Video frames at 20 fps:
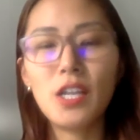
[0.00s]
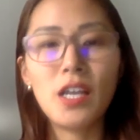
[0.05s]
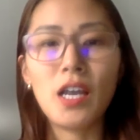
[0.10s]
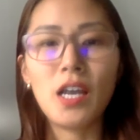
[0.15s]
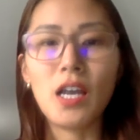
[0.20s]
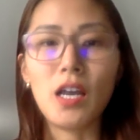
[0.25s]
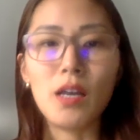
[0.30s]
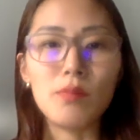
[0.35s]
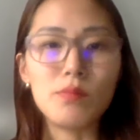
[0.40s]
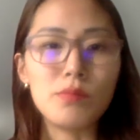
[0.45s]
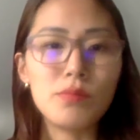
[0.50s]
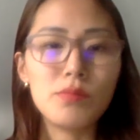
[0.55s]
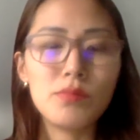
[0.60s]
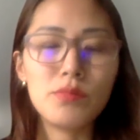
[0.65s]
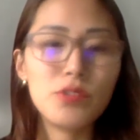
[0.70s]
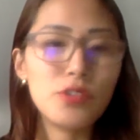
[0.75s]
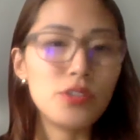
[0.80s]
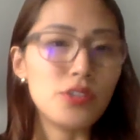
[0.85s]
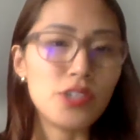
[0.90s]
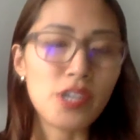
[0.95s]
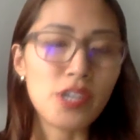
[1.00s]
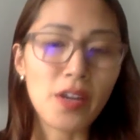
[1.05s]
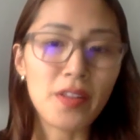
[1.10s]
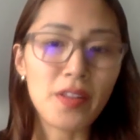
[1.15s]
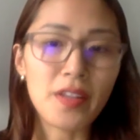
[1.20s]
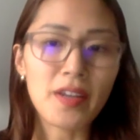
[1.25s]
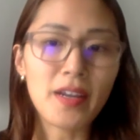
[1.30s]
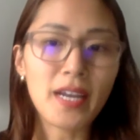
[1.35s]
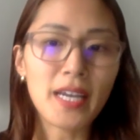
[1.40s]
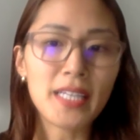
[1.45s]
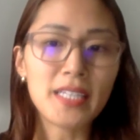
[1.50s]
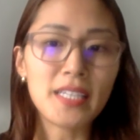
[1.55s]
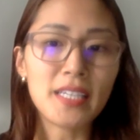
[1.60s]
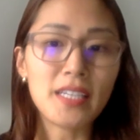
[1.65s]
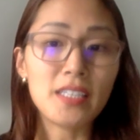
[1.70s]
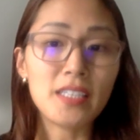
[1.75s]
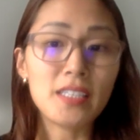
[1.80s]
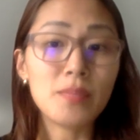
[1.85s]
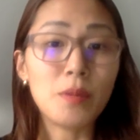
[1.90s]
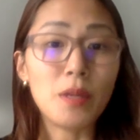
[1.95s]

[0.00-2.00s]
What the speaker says: to share their ideas,